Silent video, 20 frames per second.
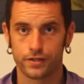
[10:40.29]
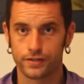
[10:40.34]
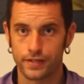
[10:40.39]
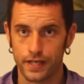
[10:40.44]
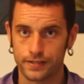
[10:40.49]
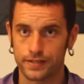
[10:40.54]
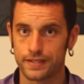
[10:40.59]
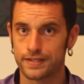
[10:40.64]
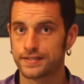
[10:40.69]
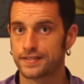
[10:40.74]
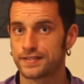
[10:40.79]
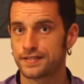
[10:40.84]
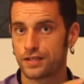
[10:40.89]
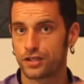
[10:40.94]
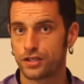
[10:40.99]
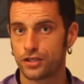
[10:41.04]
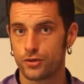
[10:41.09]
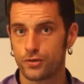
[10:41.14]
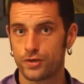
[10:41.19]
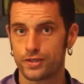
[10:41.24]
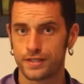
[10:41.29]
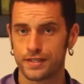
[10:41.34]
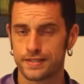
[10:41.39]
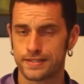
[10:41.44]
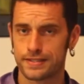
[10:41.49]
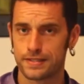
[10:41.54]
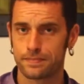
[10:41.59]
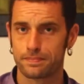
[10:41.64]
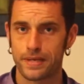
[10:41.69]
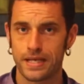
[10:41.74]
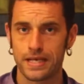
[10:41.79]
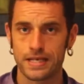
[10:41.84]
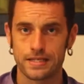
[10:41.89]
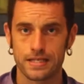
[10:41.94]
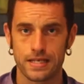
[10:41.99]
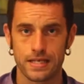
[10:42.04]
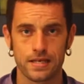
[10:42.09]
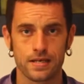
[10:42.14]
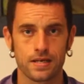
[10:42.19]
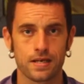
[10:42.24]
That is a security, a
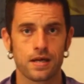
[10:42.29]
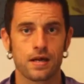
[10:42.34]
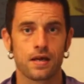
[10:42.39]
stability.